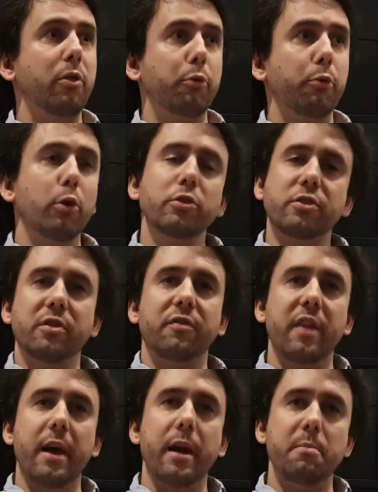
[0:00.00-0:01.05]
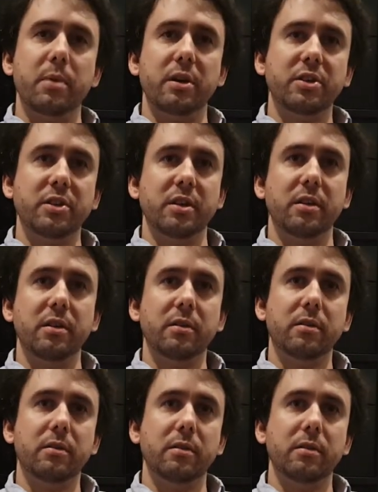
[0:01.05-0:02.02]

roots of that ambition